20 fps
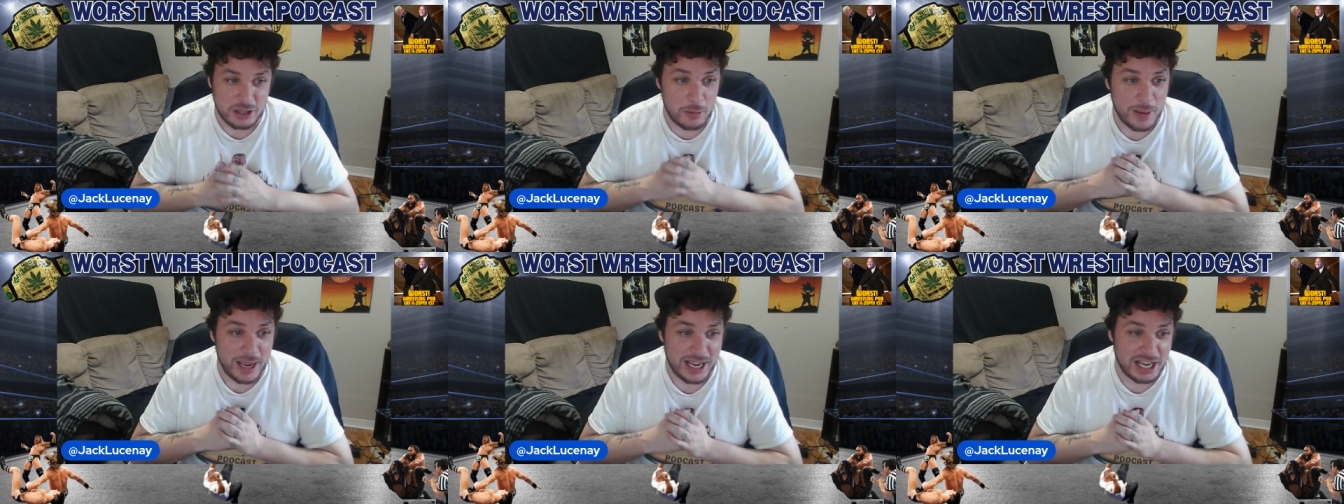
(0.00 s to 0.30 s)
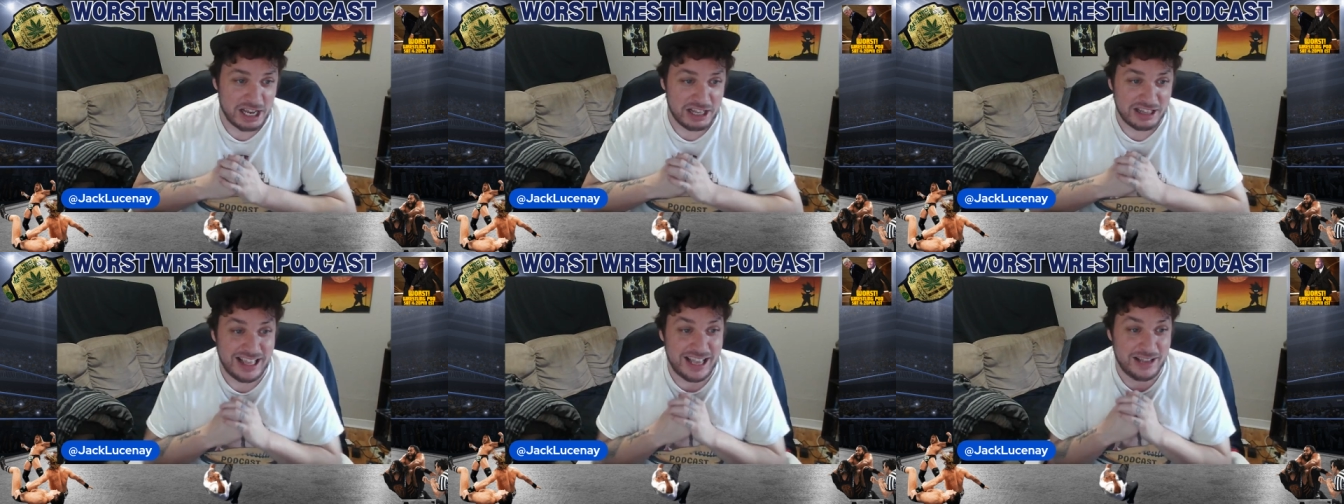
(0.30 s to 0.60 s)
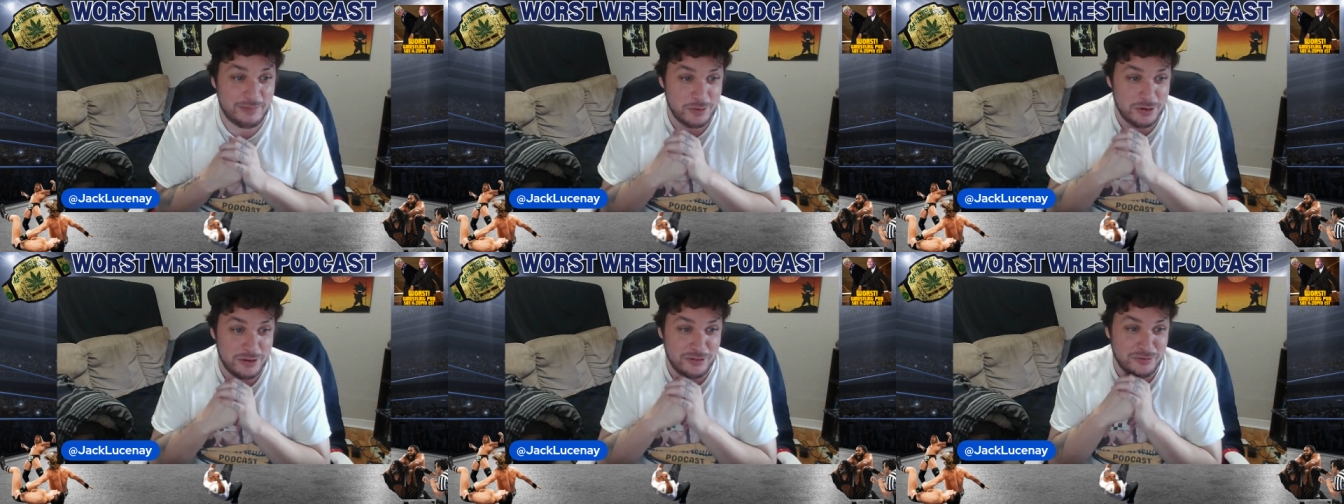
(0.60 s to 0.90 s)
oh my God,
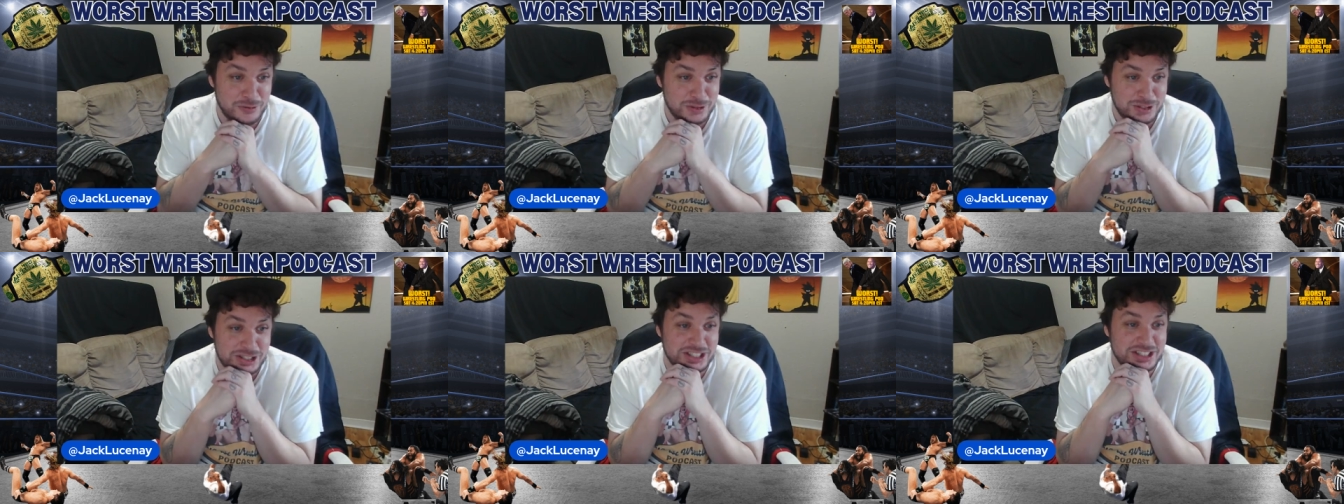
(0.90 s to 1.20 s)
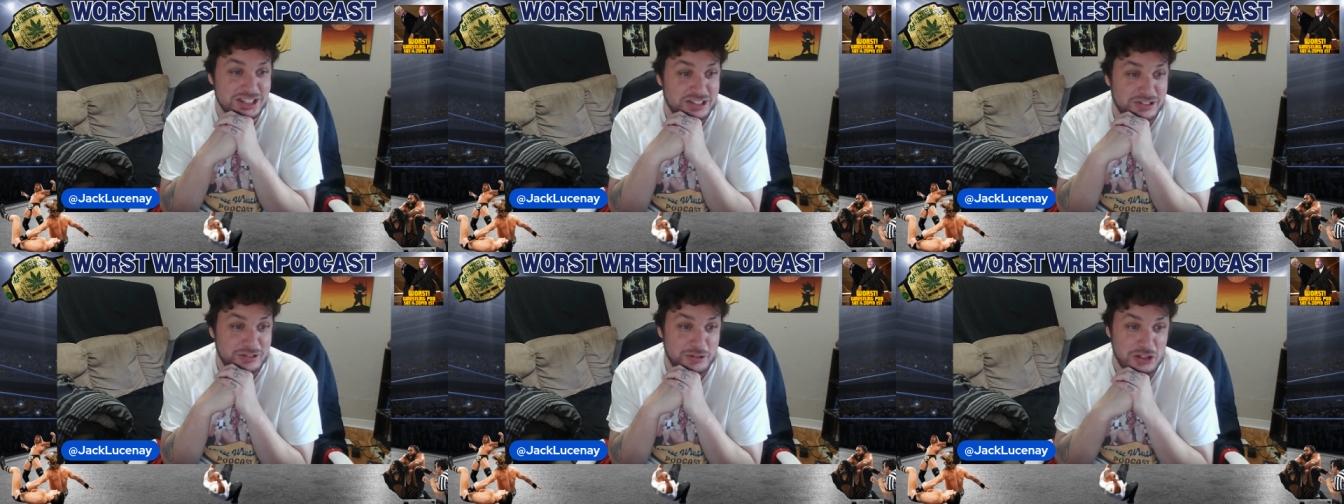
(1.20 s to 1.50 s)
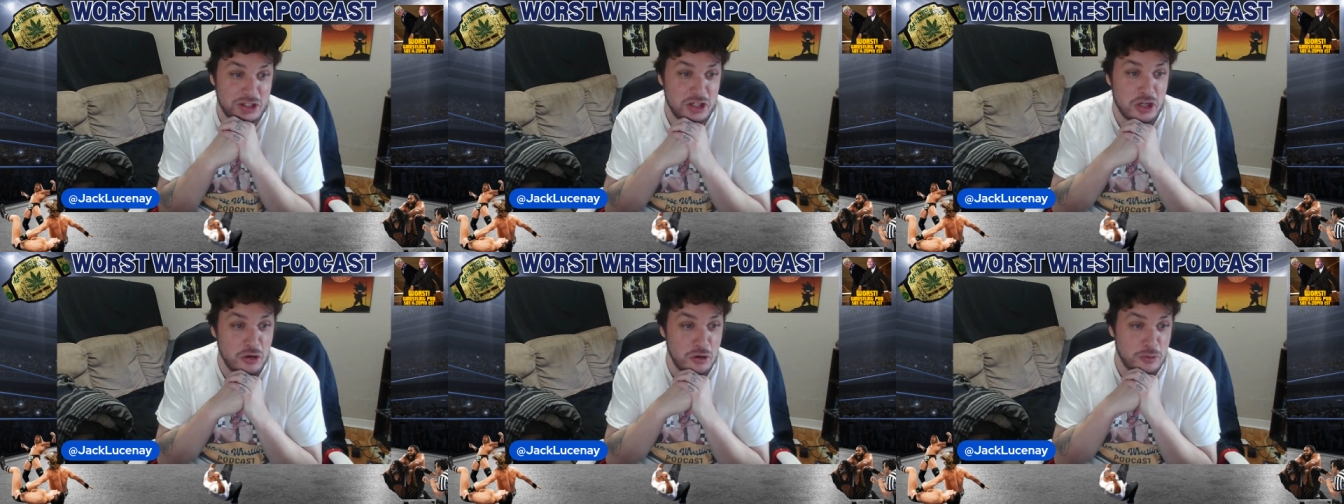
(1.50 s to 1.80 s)
that move was just
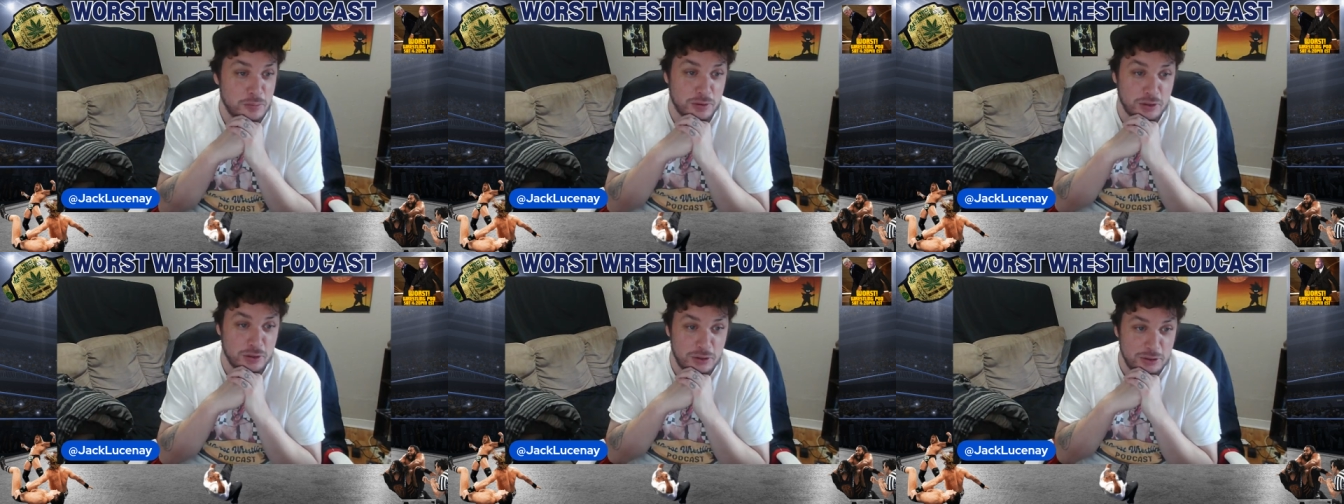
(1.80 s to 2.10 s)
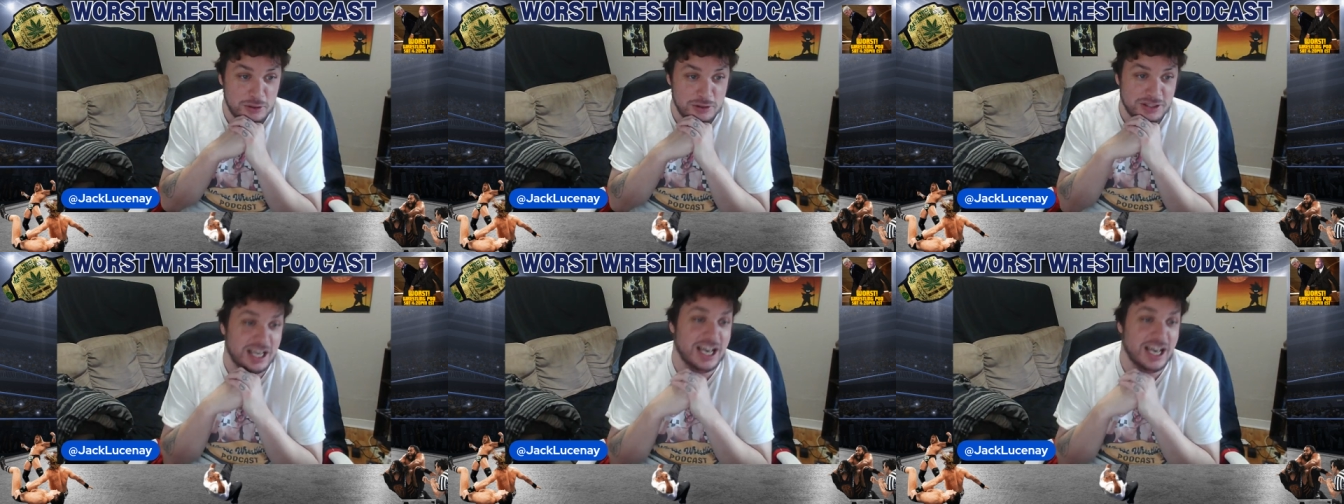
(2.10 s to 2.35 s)
too brutal,